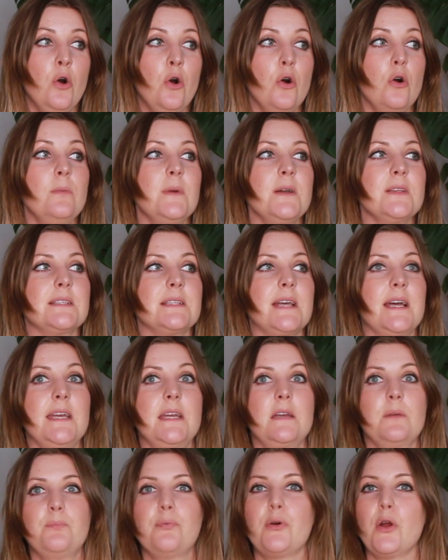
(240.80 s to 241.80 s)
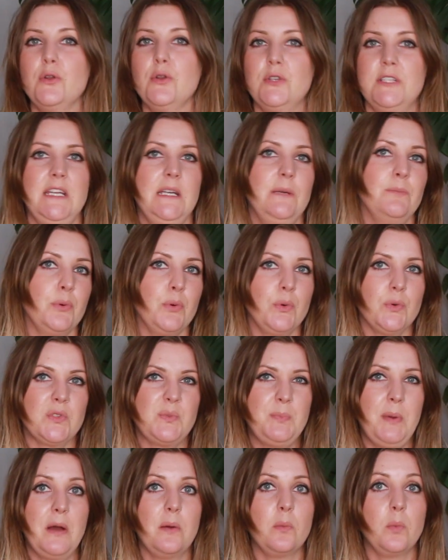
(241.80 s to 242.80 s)
almost like protein
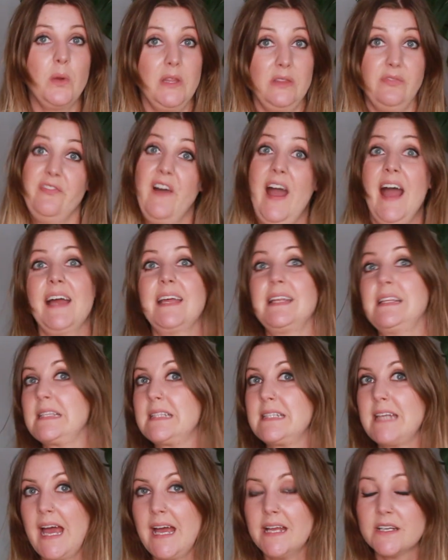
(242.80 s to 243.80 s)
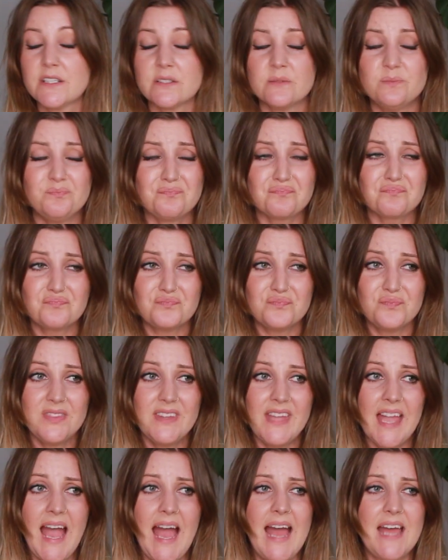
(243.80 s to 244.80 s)
balls, but with fat instead.
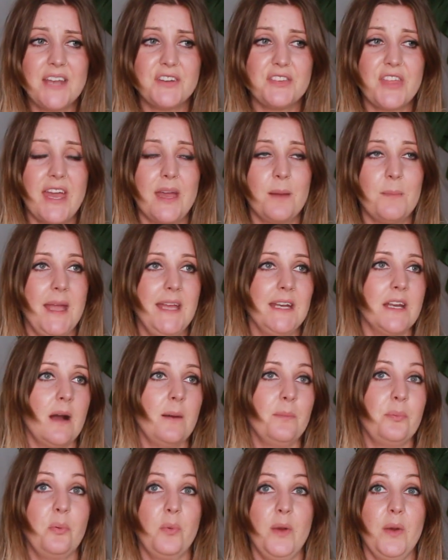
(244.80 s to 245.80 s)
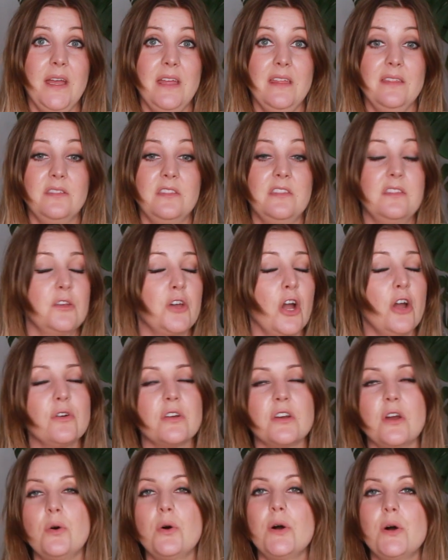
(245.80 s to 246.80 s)
And they are made up with
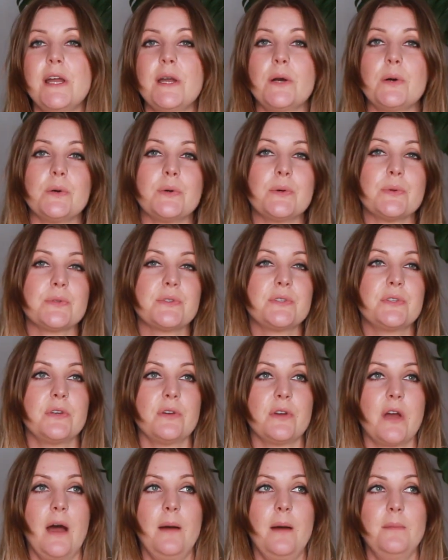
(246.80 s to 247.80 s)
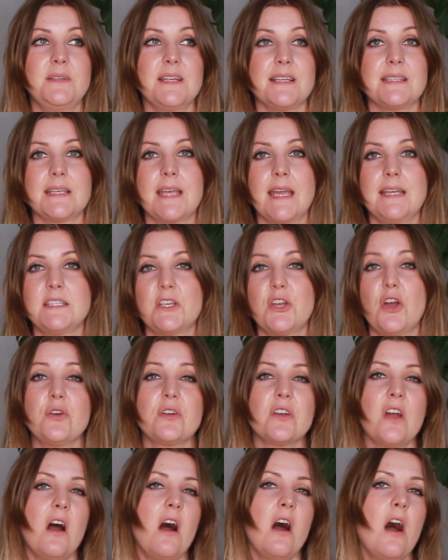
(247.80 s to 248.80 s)
coconut oils, desiccated
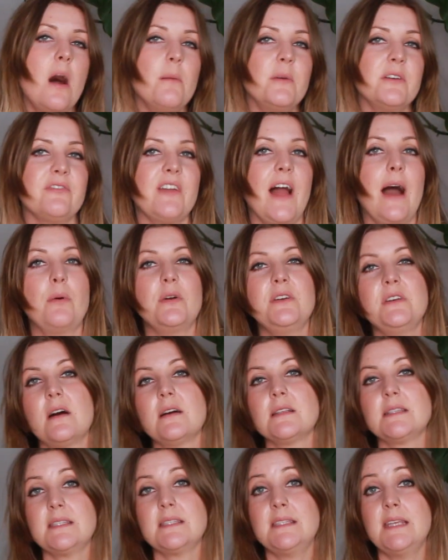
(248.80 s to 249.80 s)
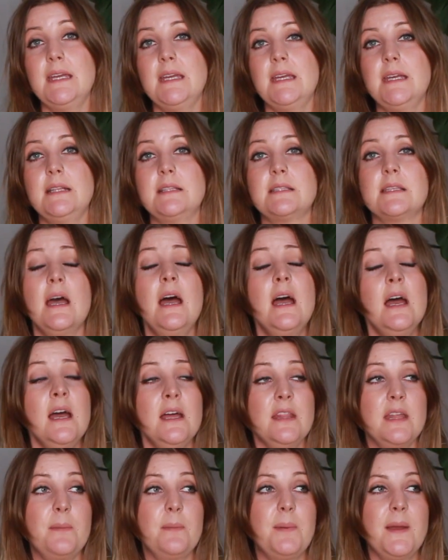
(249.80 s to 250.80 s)
coconut, almond flour, nut seeds.
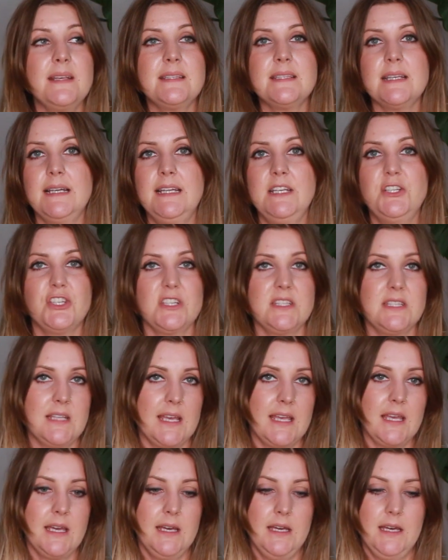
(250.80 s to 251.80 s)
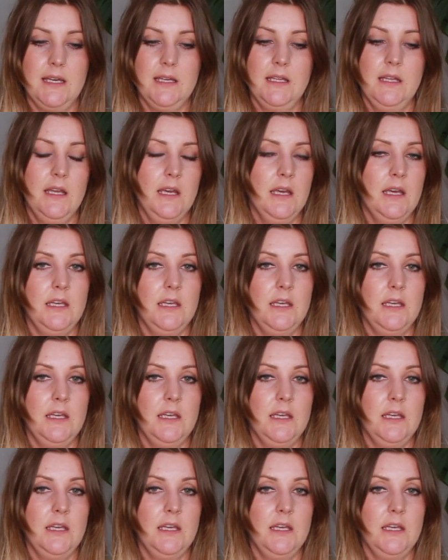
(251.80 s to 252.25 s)
They're basically just like a